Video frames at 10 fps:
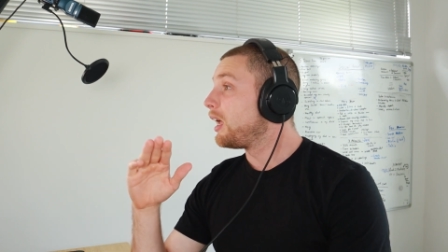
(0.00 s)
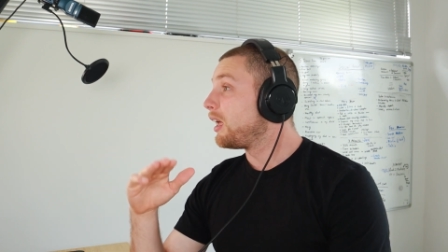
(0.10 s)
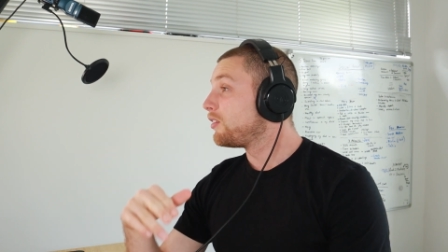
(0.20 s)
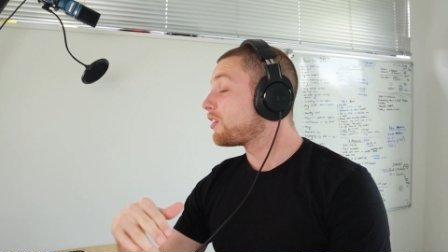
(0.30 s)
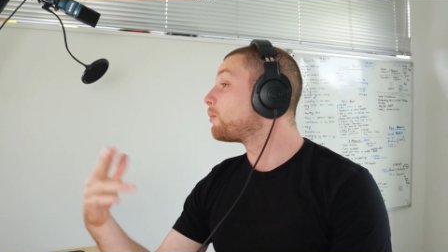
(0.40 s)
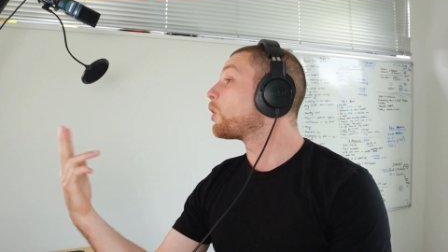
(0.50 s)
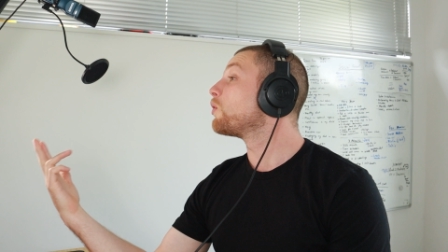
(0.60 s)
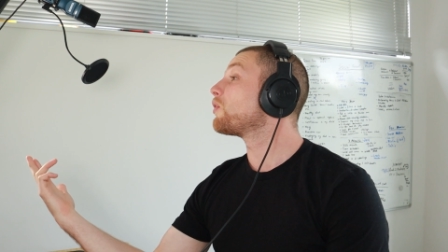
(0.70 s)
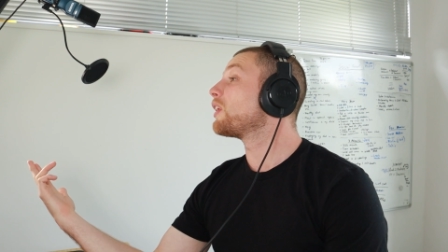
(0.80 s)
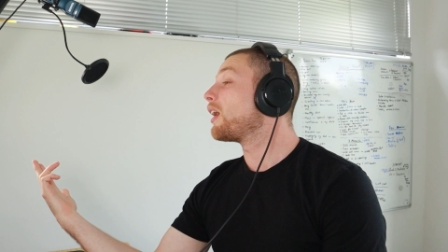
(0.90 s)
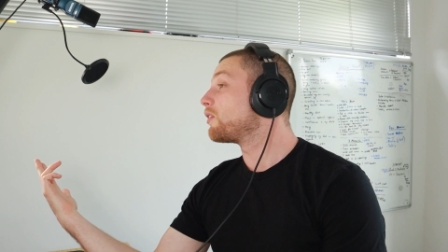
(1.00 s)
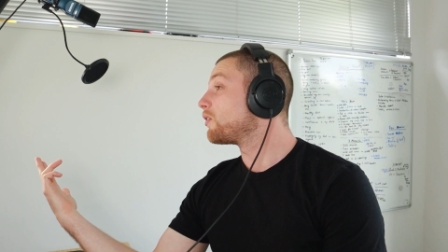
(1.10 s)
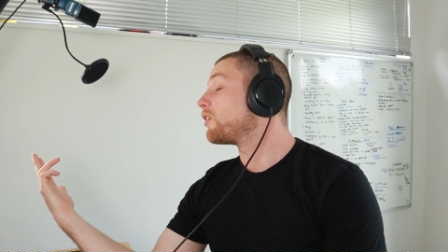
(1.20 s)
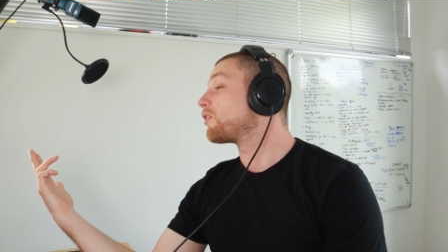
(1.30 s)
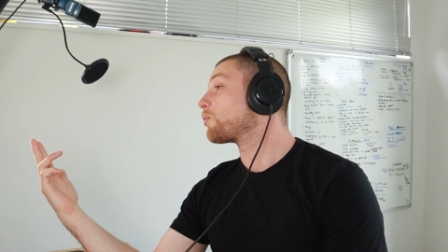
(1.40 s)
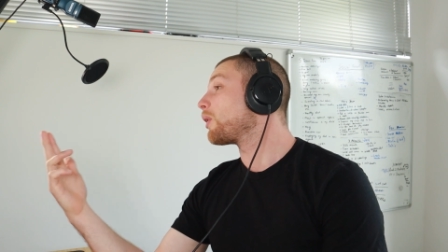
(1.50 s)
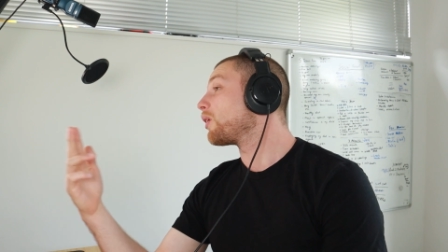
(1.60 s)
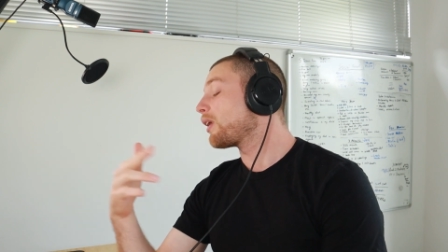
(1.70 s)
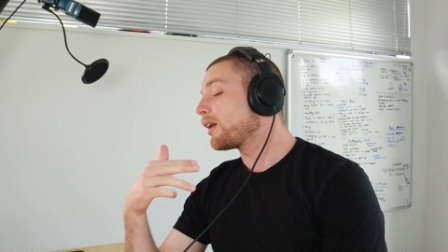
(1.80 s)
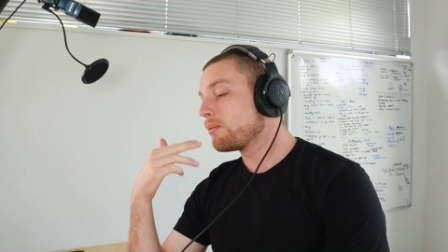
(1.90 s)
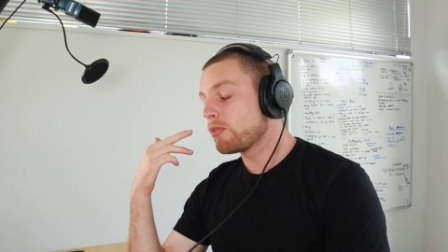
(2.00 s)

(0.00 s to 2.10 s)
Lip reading: Same goes for the agencies as well, right?